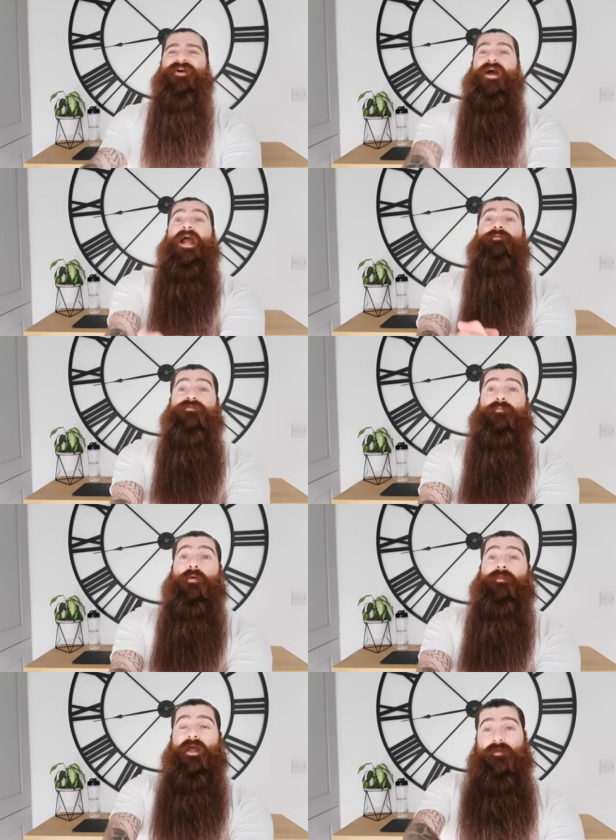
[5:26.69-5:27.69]
Right, I'm going to wrap it
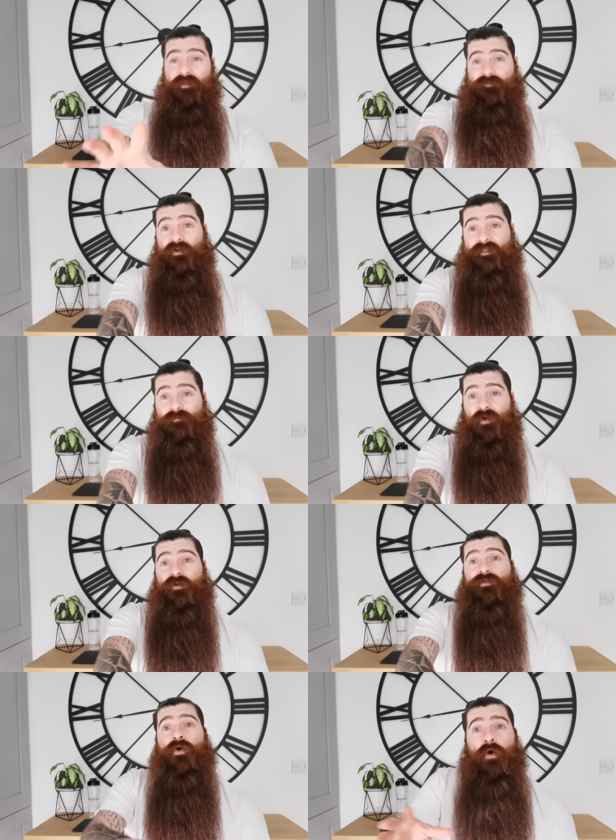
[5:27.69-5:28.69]
up there. If it's first time joining us,